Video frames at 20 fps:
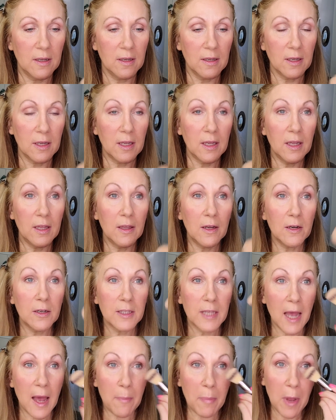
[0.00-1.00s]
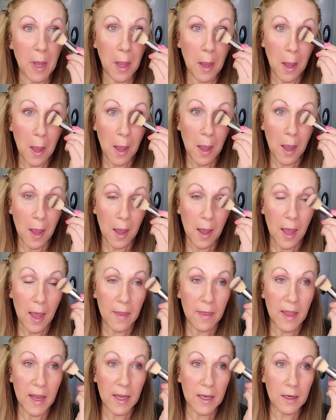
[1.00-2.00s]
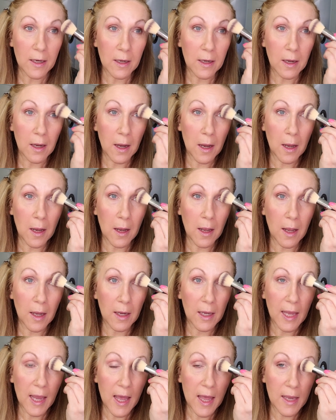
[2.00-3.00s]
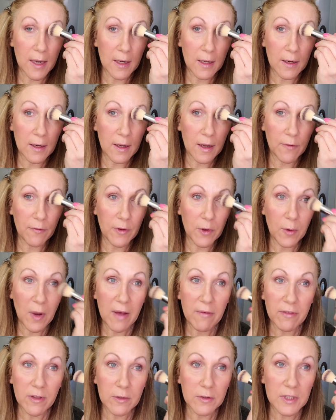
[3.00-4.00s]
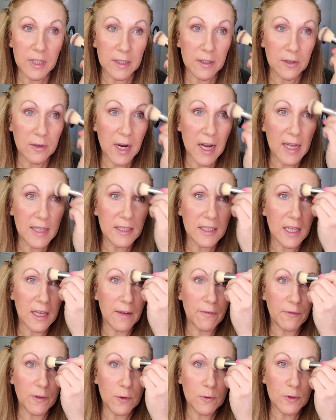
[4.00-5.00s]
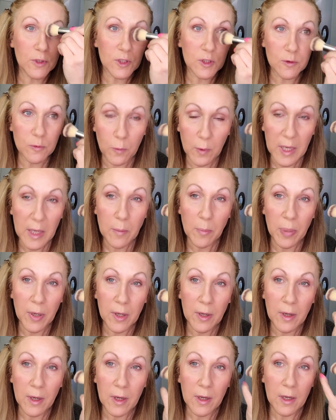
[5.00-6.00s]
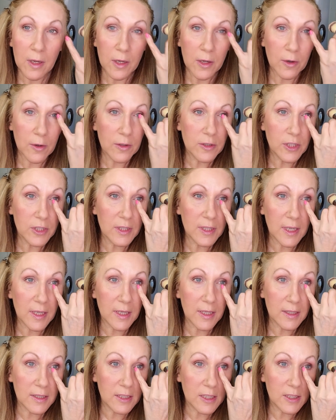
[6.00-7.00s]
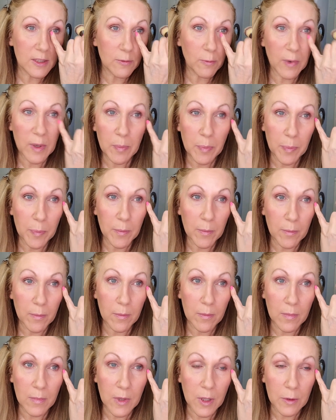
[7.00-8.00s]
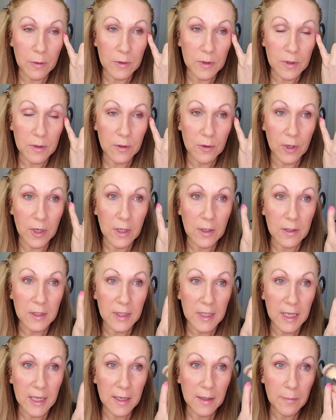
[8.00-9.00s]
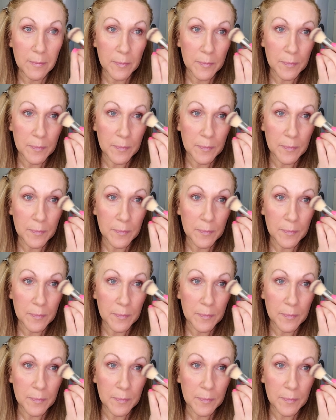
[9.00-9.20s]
get in there, tap it, and then again, if you have loose under eyes, if you sweep, you're just gonna sweep those crinkles in.